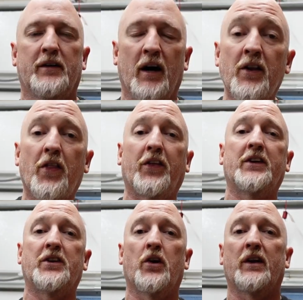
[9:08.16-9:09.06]
Another thing
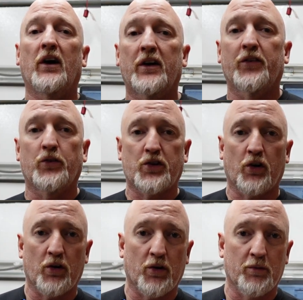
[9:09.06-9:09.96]
to note, and I'll give
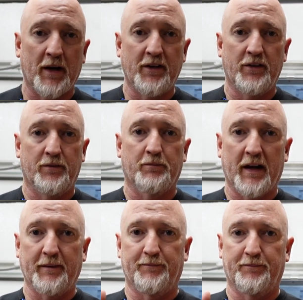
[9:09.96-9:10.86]
Ortur my,
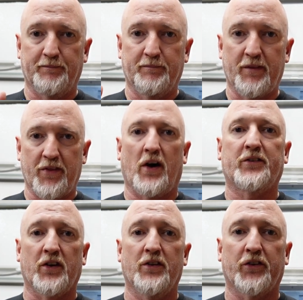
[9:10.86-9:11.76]
my
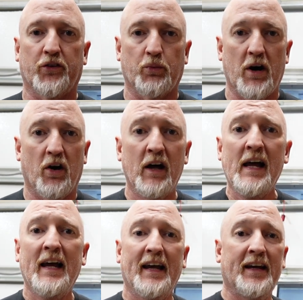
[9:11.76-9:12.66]
thoughts on this as well,
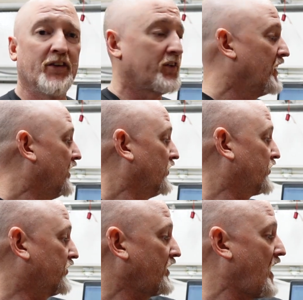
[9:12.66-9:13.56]
is
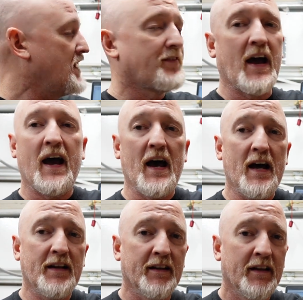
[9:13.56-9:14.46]
since I've
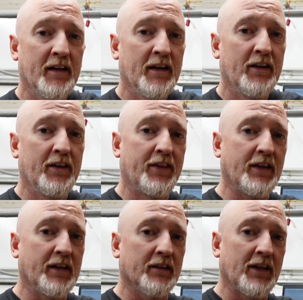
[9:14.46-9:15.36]
had
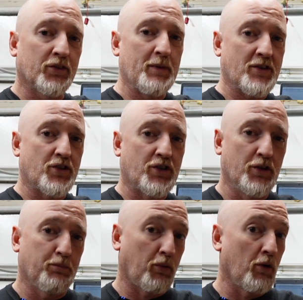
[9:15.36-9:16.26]
the LaserMaster
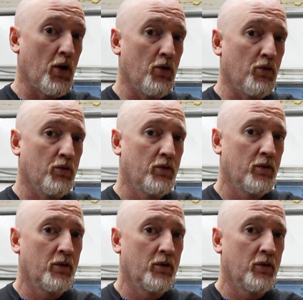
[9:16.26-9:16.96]
2 Pro